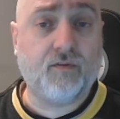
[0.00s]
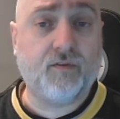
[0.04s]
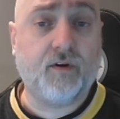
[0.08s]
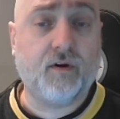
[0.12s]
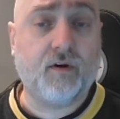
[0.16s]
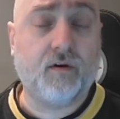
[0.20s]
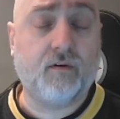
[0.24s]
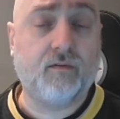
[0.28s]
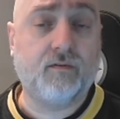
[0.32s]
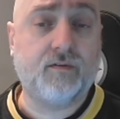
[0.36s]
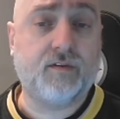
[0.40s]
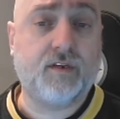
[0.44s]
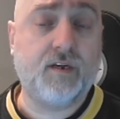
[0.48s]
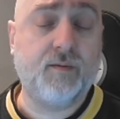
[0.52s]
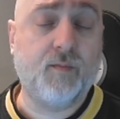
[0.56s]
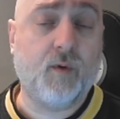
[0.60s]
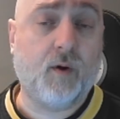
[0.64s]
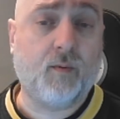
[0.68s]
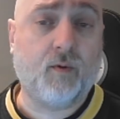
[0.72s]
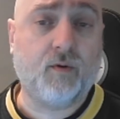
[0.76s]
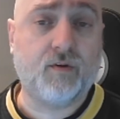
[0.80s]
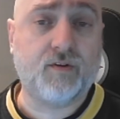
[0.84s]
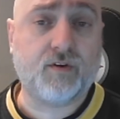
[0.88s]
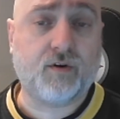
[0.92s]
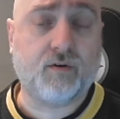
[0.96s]
Though
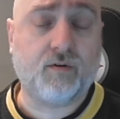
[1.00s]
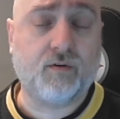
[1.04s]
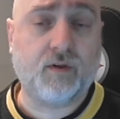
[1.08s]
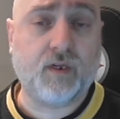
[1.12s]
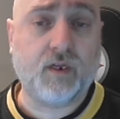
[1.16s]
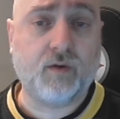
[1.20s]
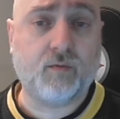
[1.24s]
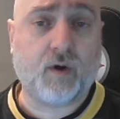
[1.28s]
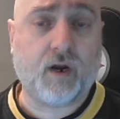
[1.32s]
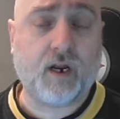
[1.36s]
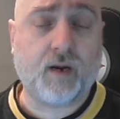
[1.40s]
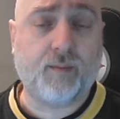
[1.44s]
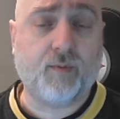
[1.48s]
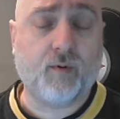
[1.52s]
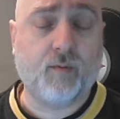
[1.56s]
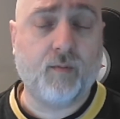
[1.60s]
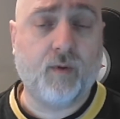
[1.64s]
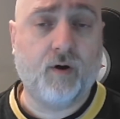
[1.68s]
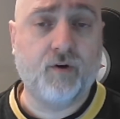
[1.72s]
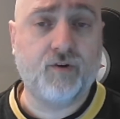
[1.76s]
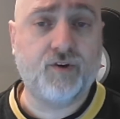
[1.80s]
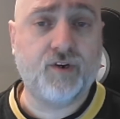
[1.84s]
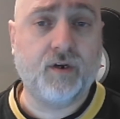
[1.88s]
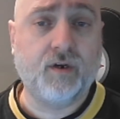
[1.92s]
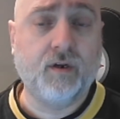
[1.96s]
T-Mobile is currently running a
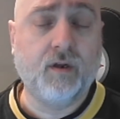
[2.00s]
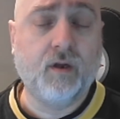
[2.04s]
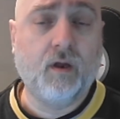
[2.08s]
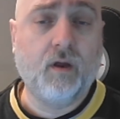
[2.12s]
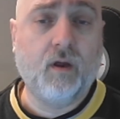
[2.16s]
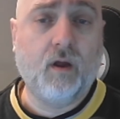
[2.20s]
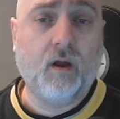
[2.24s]
promotion